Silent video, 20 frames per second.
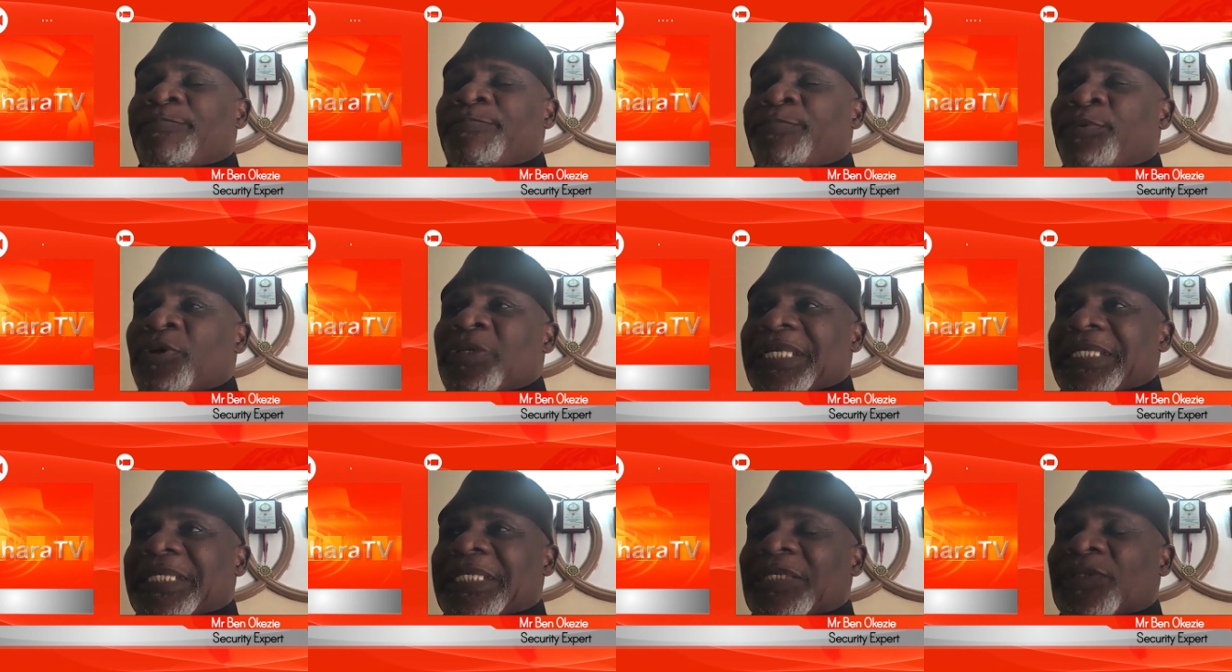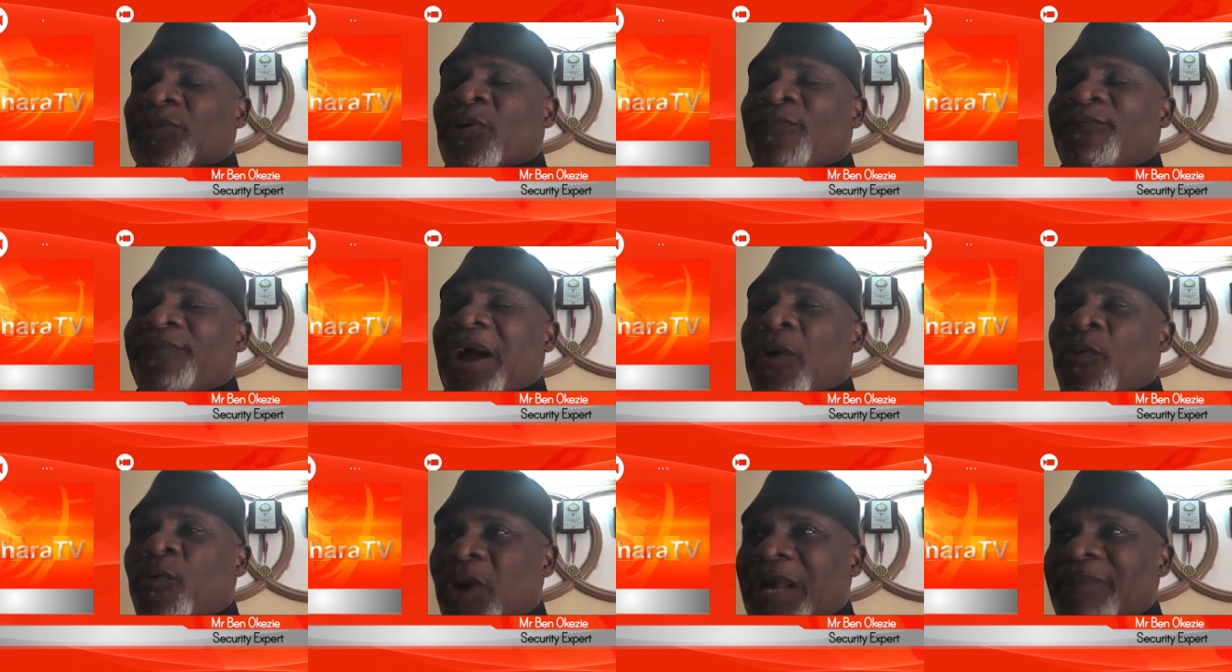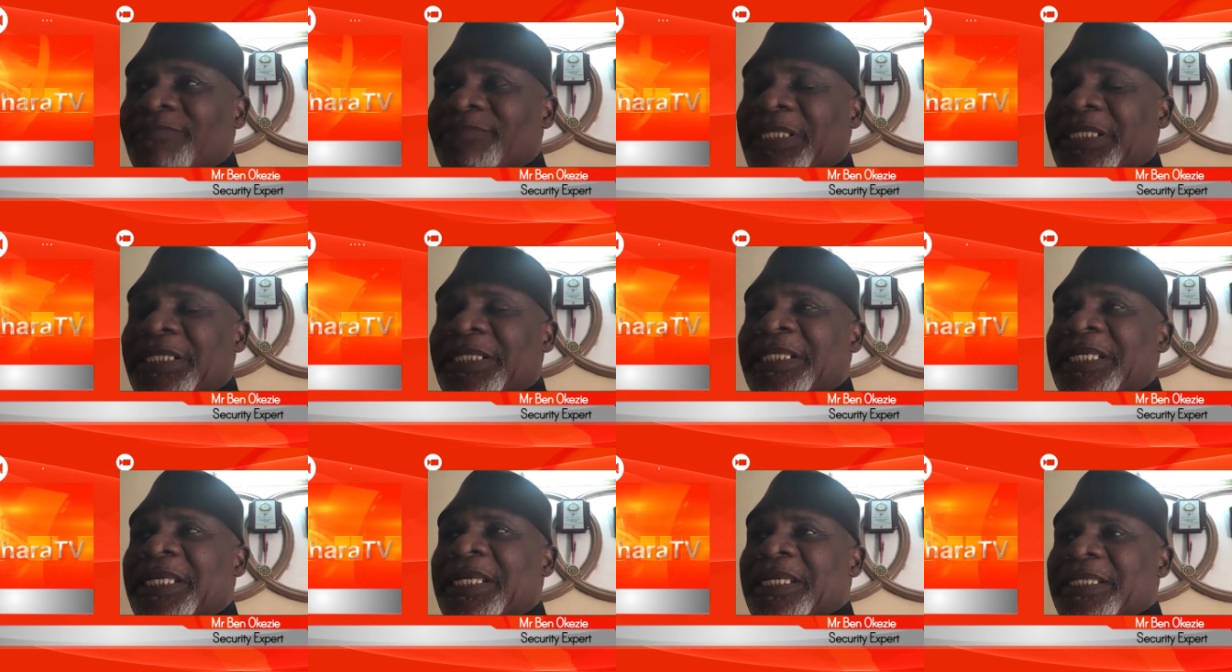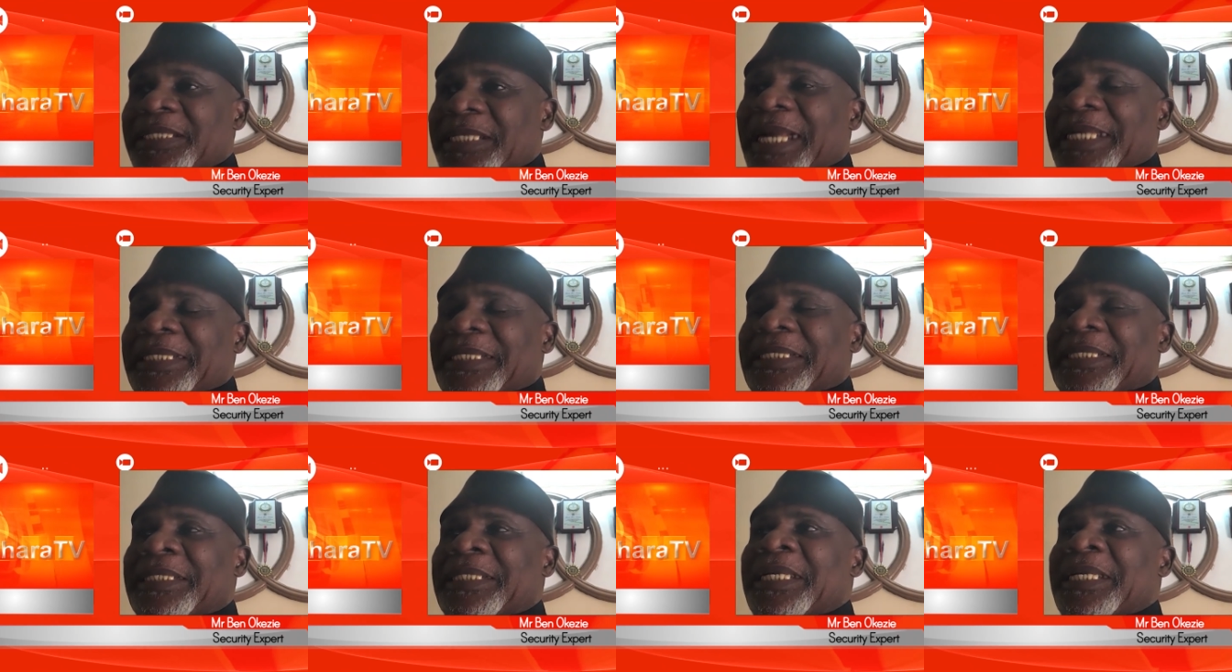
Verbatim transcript: police is overwhelmed that